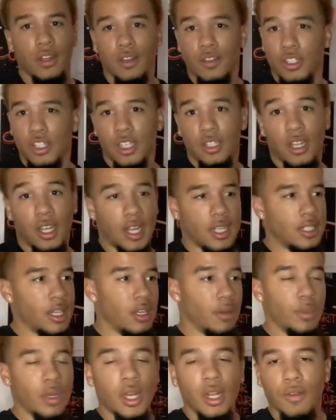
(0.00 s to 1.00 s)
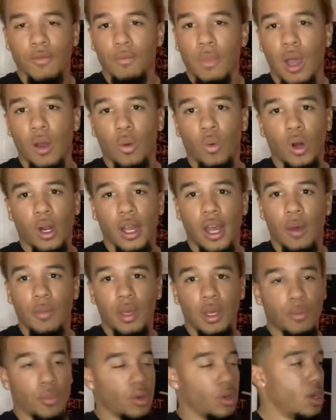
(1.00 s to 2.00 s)
Just like I said in the beginning, for my workout
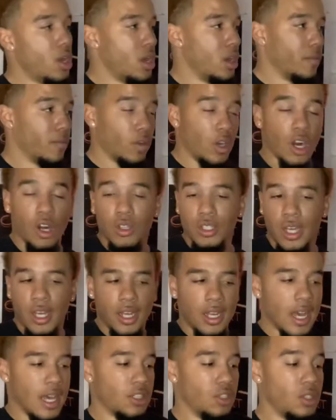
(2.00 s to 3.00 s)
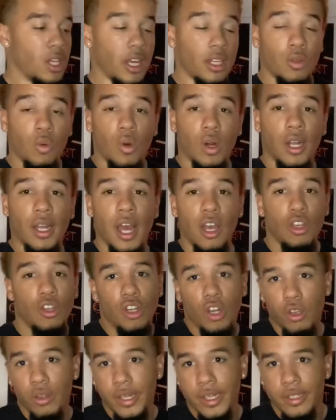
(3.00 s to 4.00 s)
people, girls and guys, you like to work out, you
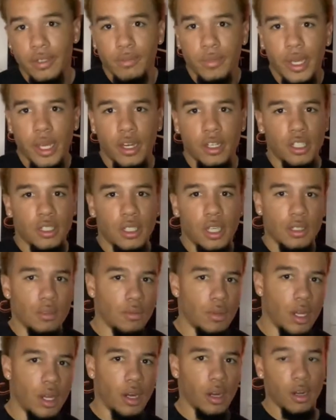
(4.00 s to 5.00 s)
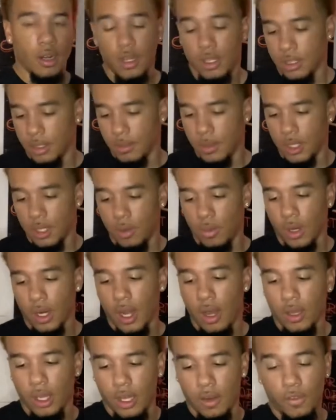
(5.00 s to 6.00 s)
know, you need some gear. Just get some gear, some
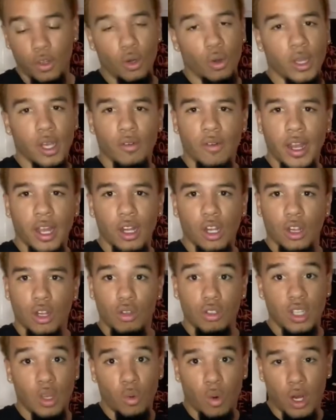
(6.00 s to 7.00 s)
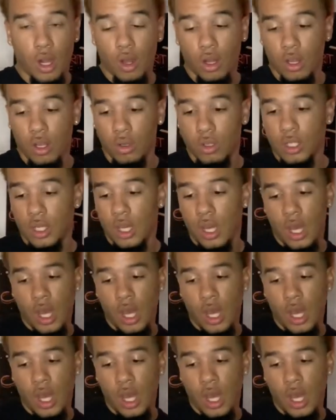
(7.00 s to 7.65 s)
workout gear. If you don't get regular clothes, get workout clothes.